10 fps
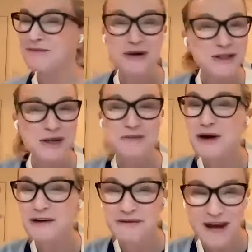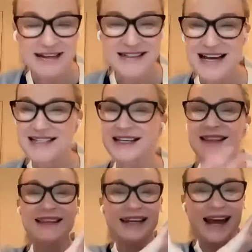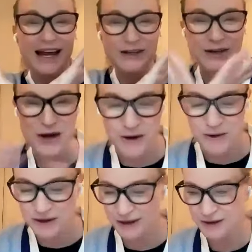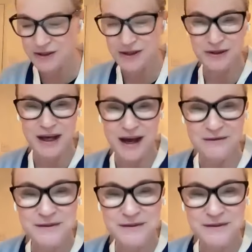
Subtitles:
push-ups are a fantastic thing that add no clutter to your life.